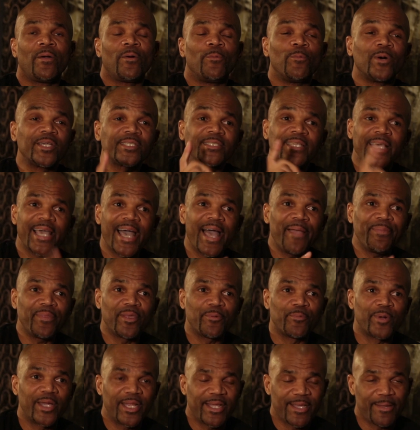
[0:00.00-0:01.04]
What's
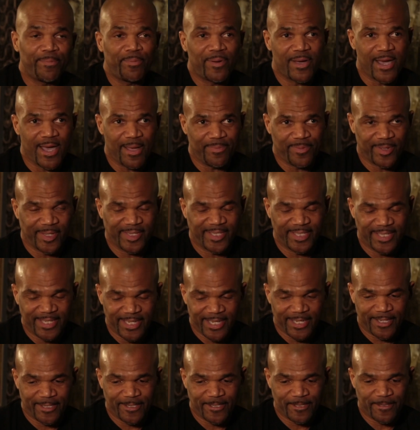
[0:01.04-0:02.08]
happening with hip hop is
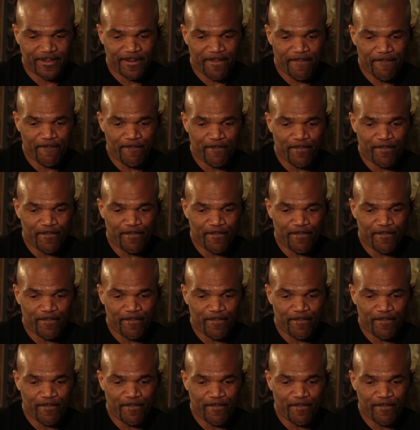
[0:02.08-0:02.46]
this